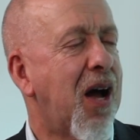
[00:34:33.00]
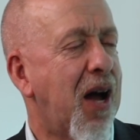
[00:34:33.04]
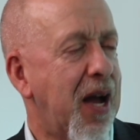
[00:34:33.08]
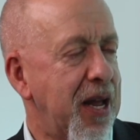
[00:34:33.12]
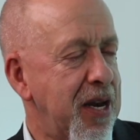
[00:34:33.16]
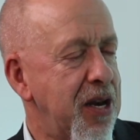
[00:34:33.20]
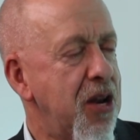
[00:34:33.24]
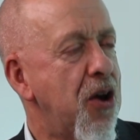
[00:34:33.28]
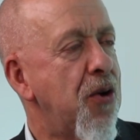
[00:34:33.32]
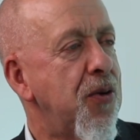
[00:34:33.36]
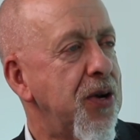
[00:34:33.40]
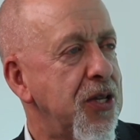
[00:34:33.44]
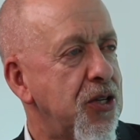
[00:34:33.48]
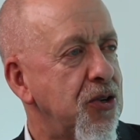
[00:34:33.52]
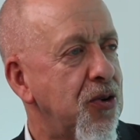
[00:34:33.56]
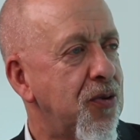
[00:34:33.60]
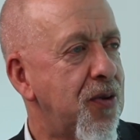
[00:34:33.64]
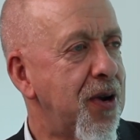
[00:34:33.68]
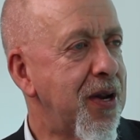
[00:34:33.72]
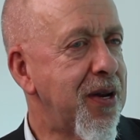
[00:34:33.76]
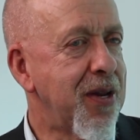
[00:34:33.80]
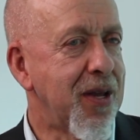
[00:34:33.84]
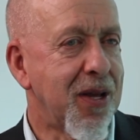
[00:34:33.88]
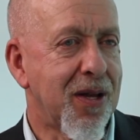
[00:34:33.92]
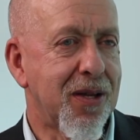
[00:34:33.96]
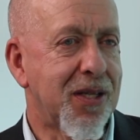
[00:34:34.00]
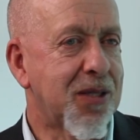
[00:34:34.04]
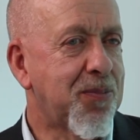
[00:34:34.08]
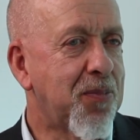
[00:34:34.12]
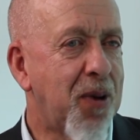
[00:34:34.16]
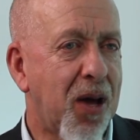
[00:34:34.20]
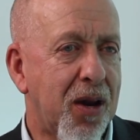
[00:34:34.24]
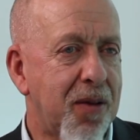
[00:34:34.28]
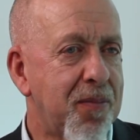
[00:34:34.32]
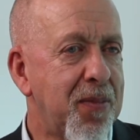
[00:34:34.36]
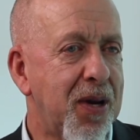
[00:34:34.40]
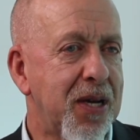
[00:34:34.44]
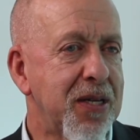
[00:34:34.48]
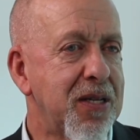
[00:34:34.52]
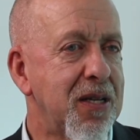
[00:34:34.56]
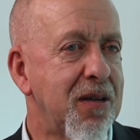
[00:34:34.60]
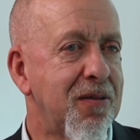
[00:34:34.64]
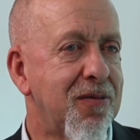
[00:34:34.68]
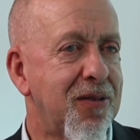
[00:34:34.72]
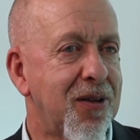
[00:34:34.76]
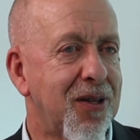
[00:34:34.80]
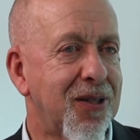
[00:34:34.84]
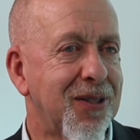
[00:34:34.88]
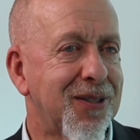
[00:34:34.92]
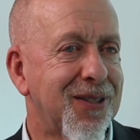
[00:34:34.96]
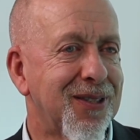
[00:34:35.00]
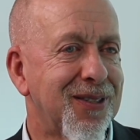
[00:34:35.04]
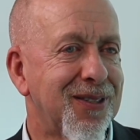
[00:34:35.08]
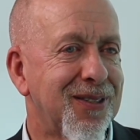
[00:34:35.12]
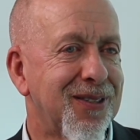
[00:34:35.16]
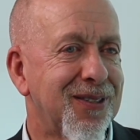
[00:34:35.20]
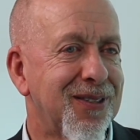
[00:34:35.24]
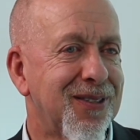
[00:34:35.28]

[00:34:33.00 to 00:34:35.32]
I know it already. It's part of my default.